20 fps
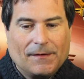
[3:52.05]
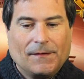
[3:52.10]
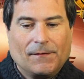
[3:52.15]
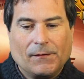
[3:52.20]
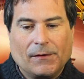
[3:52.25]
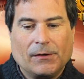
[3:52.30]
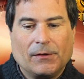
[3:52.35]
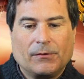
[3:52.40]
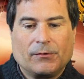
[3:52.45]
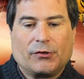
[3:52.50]
the
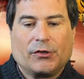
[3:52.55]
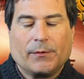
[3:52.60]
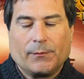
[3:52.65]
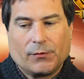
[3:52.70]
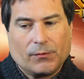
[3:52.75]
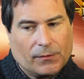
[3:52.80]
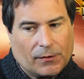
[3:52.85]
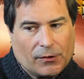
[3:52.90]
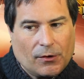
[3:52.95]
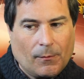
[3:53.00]
long
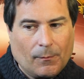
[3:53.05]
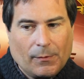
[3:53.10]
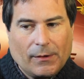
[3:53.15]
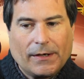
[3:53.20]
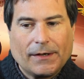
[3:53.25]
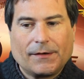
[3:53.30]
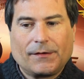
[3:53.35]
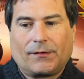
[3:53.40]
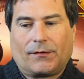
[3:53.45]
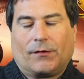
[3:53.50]
jumps or the
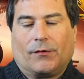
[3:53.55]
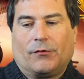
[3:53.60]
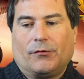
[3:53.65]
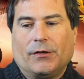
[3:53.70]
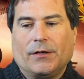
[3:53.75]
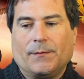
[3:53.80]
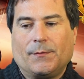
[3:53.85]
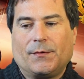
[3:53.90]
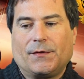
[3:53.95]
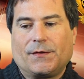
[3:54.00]
complex
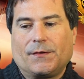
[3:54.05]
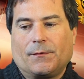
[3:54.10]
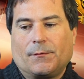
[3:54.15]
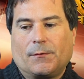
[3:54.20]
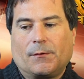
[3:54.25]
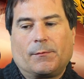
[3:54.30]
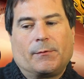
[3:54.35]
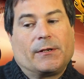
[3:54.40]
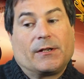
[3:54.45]
trips,